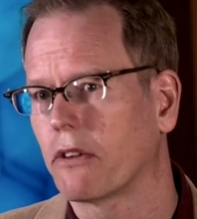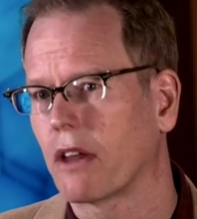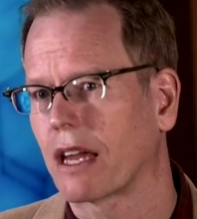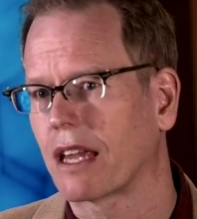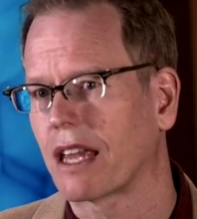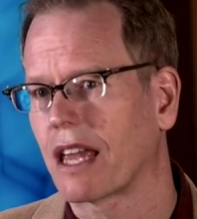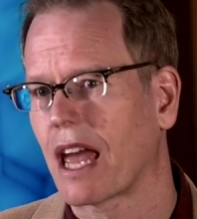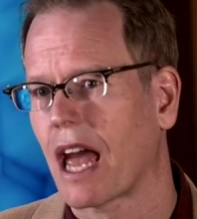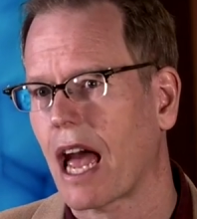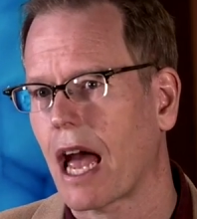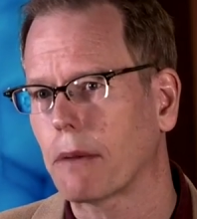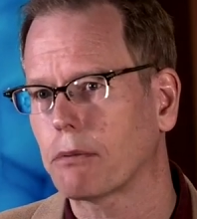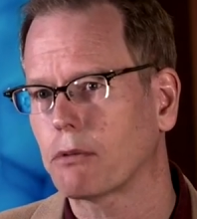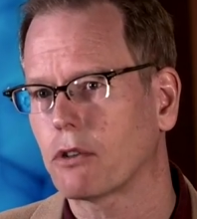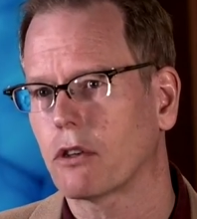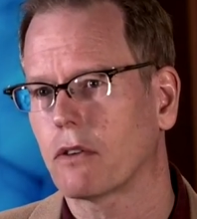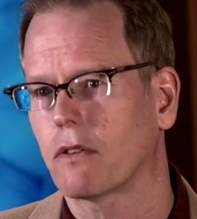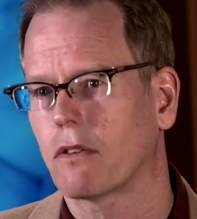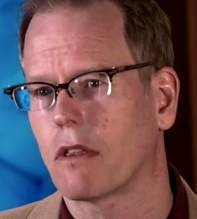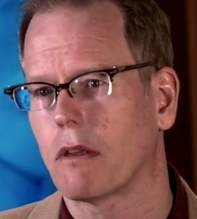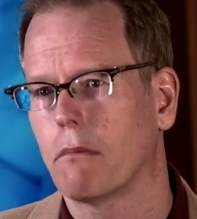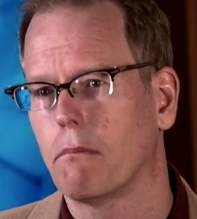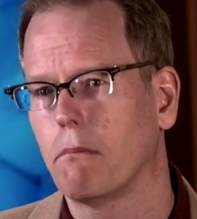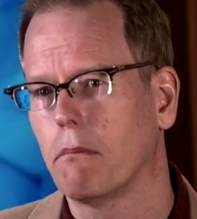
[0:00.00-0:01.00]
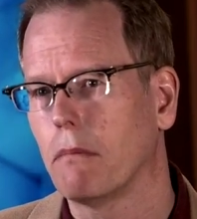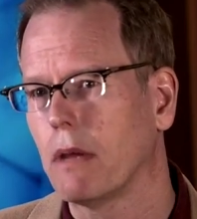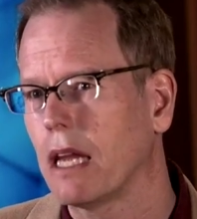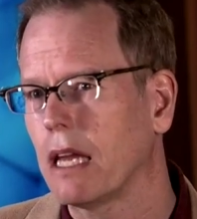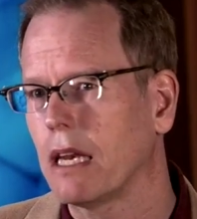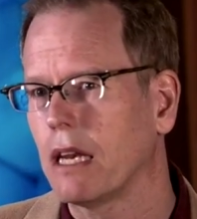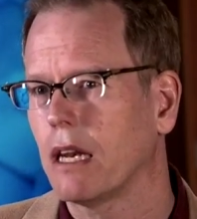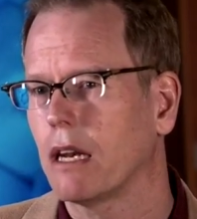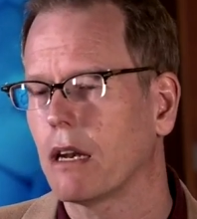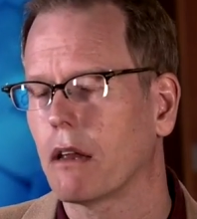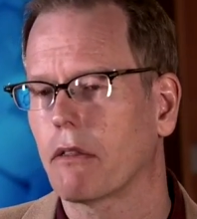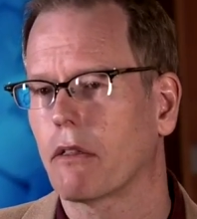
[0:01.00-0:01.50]
that captures the
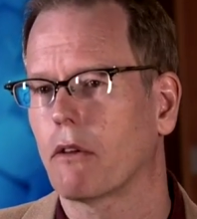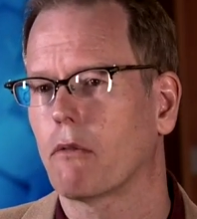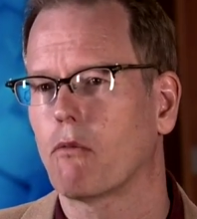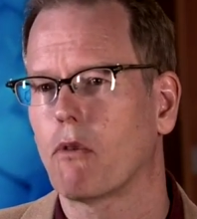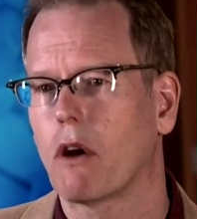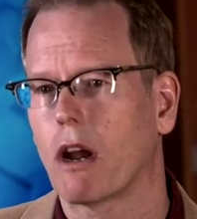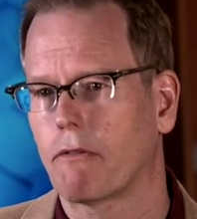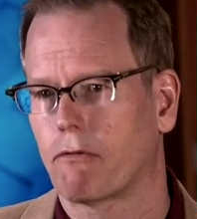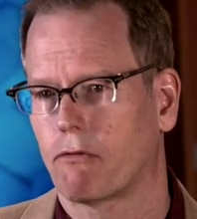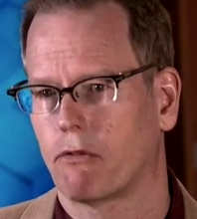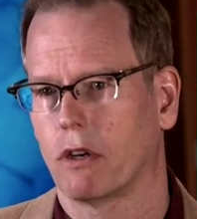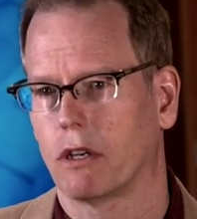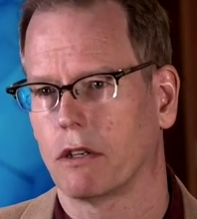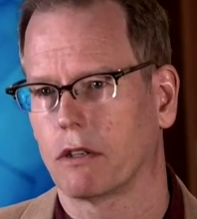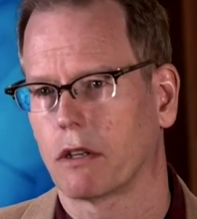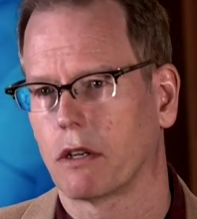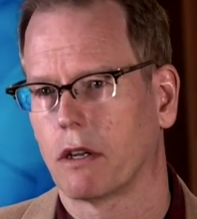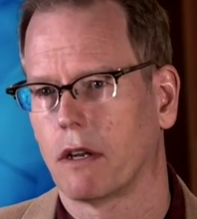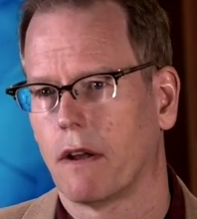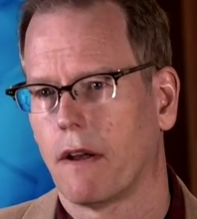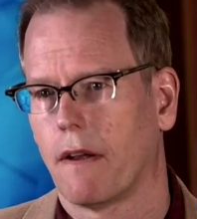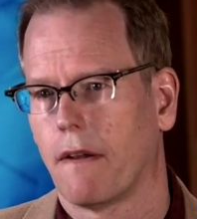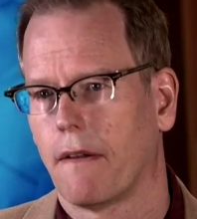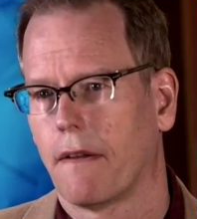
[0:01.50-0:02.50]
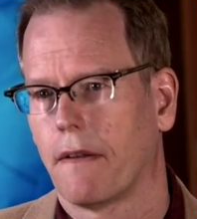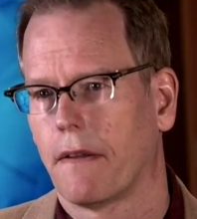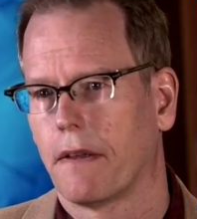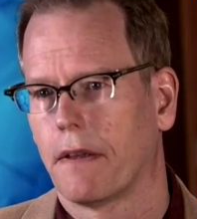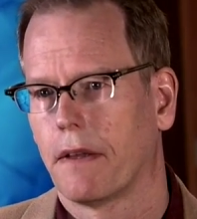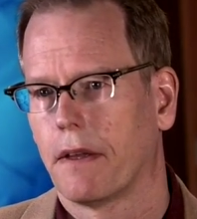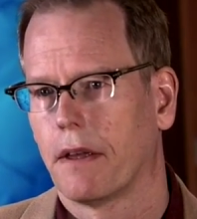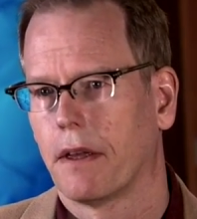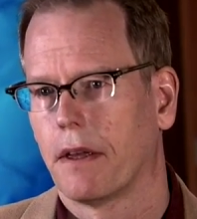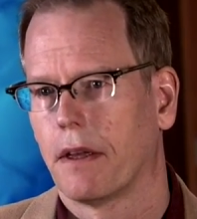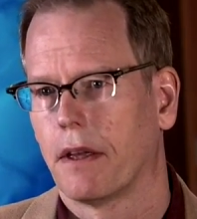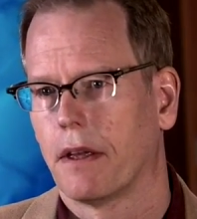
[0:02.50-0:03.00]
meaning of the referent.
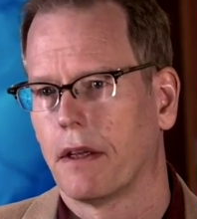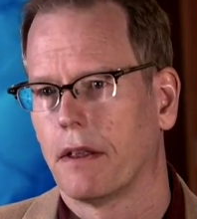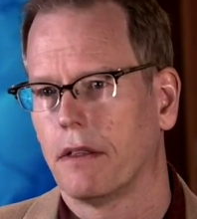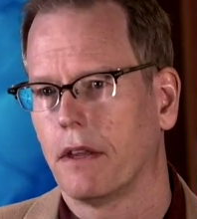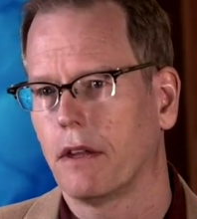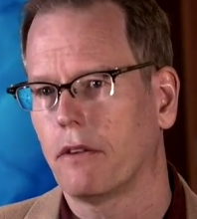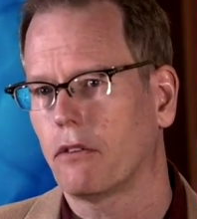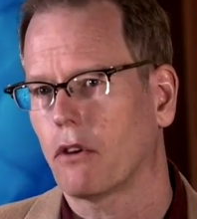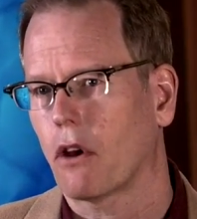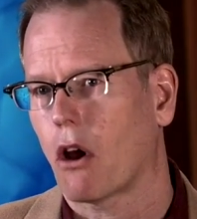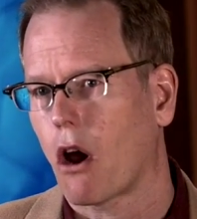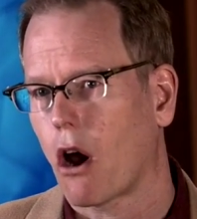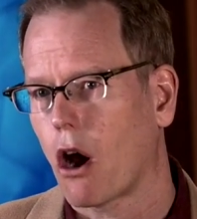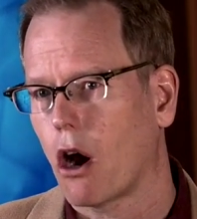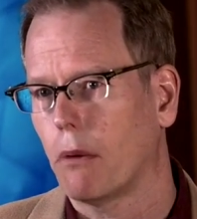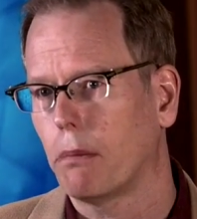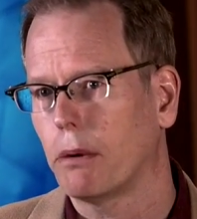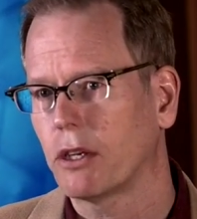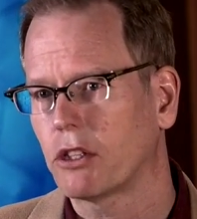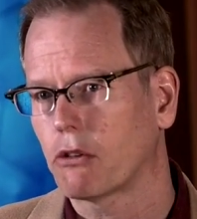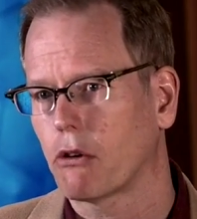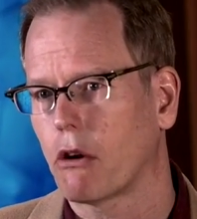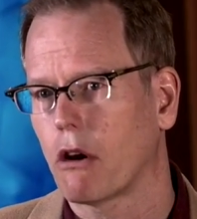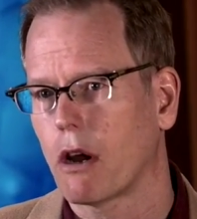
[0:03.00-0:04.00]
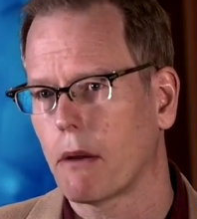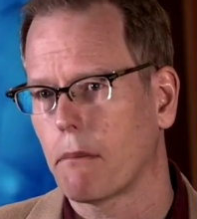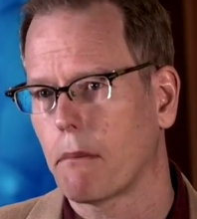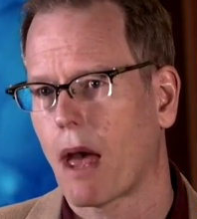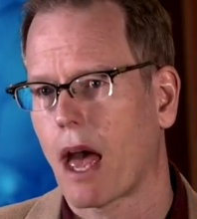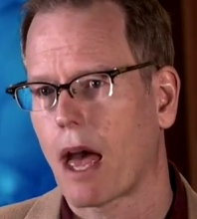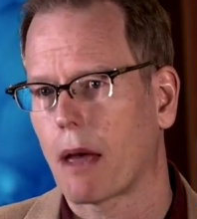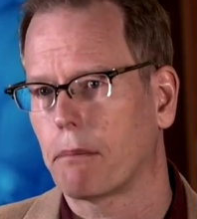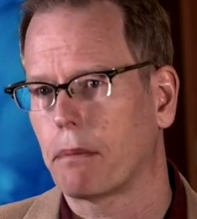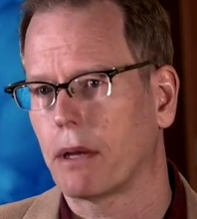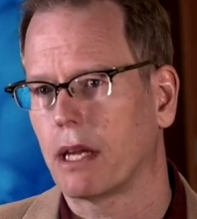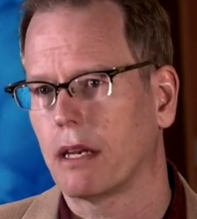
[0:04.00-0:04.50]
This arbitrary
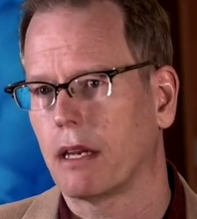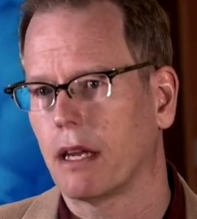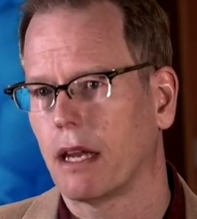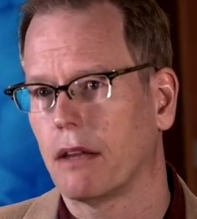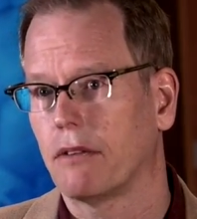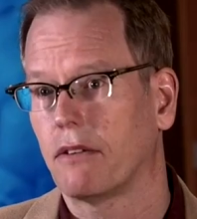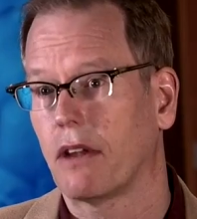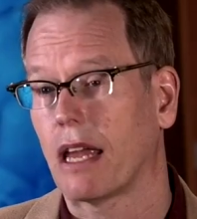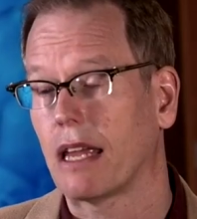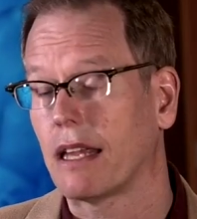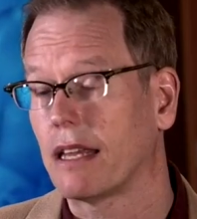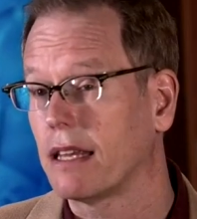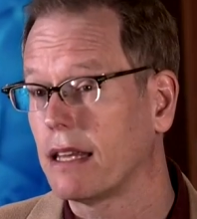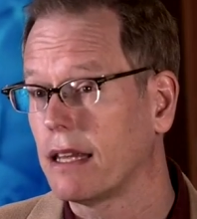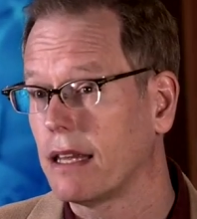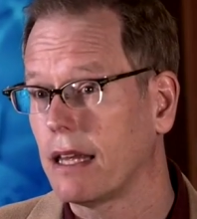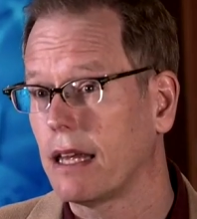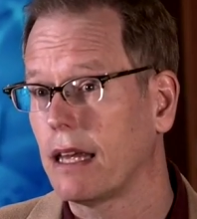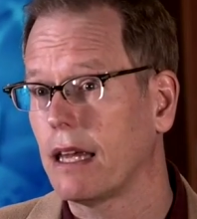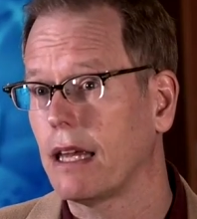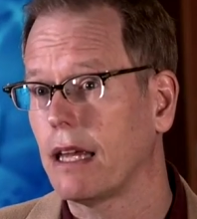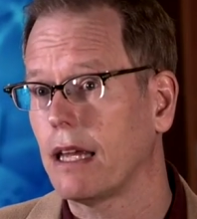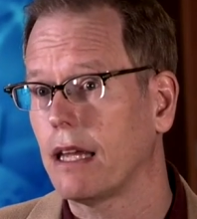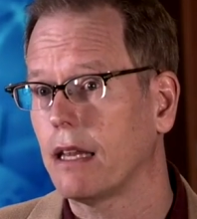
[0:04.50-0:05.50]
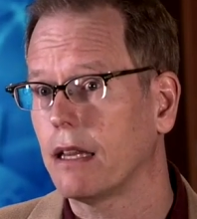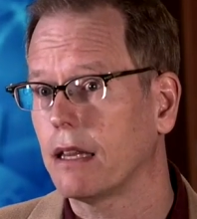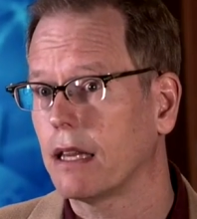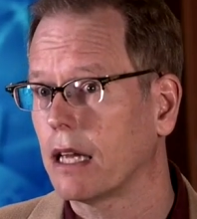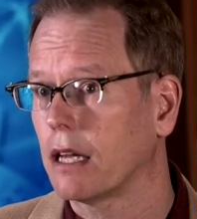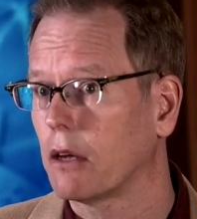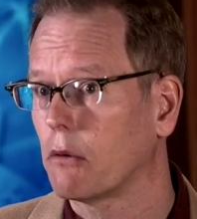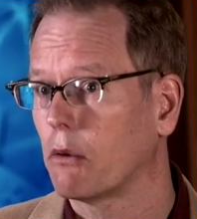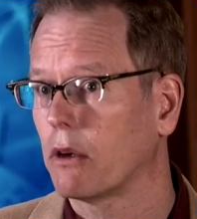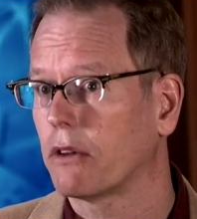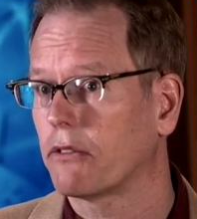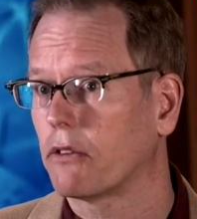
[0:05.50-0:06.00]
mapping is a key
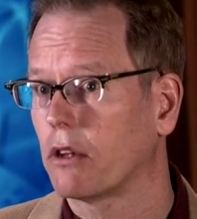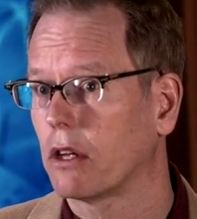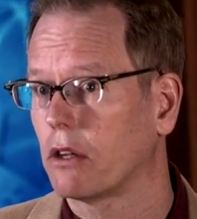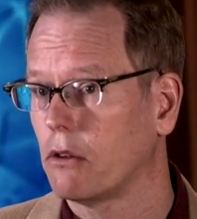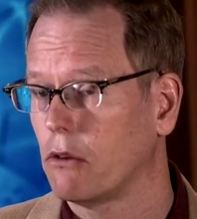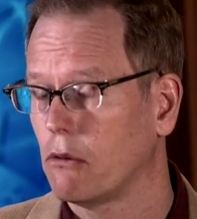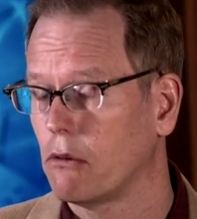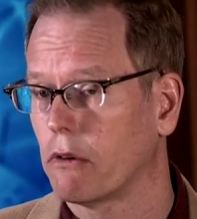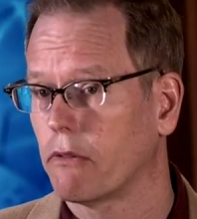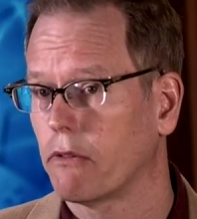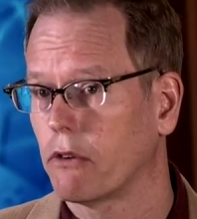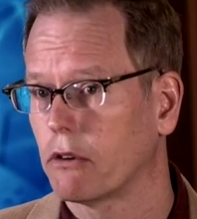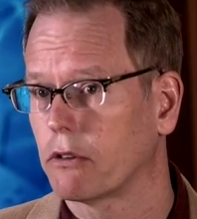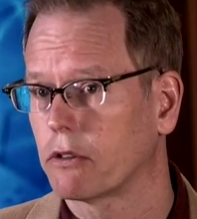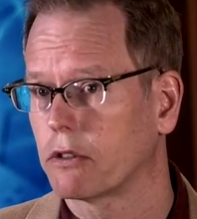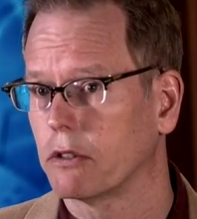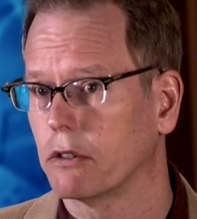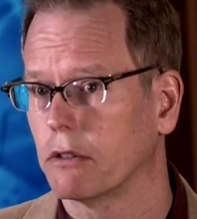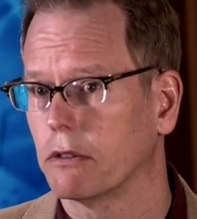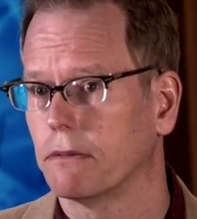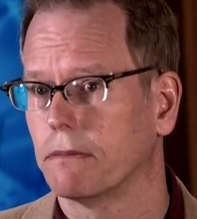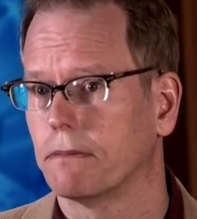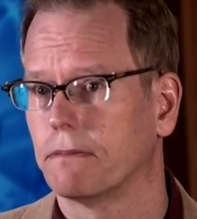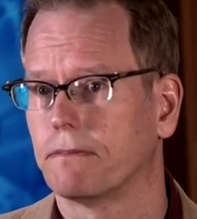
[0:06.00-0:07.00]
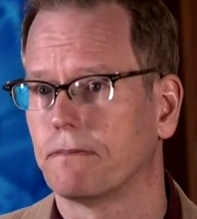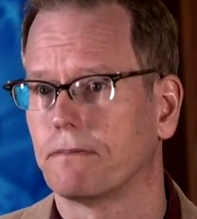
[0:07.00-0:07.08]
linguistic universal.